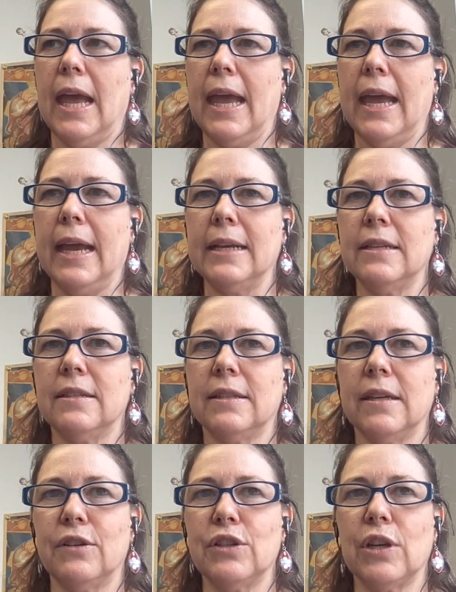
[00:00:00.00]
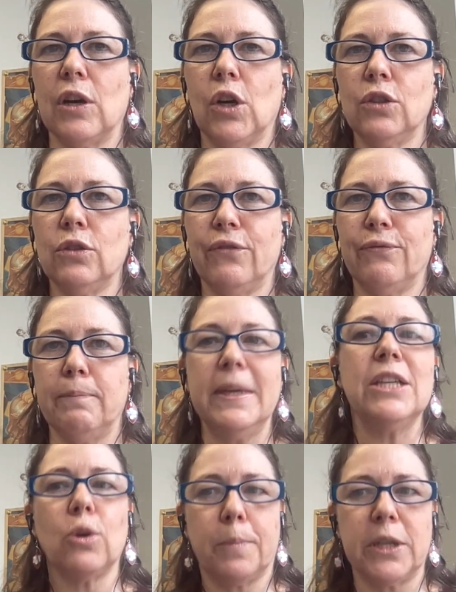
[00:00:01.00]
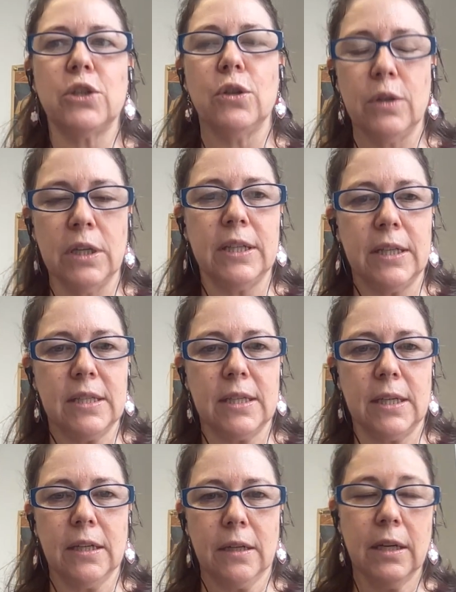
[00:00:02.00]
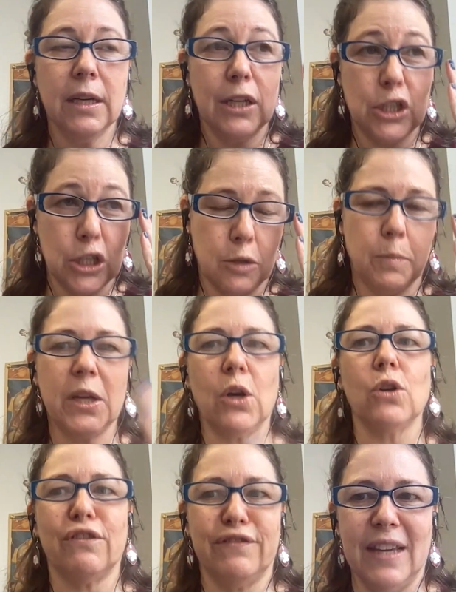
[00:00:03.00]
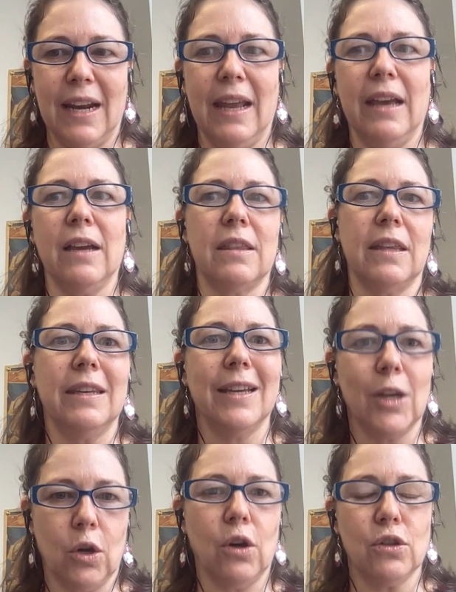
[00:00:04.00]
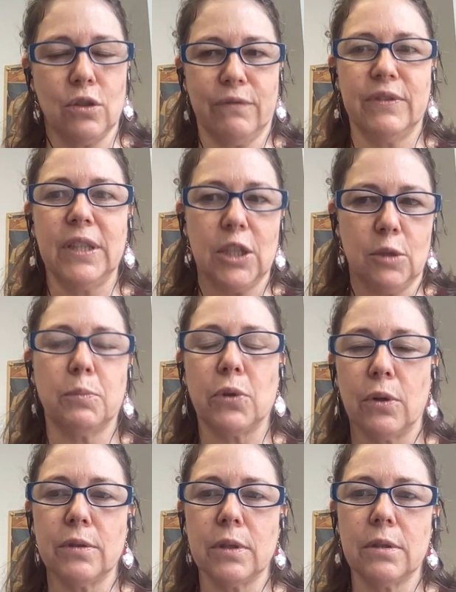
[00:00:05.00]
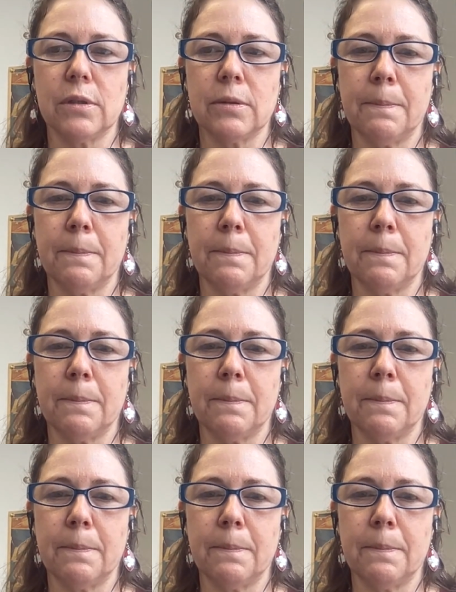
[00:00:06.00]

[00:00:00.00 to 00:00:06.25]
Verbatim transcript: and there's a lot of missed opportunities here just because of the length and the cost of this process.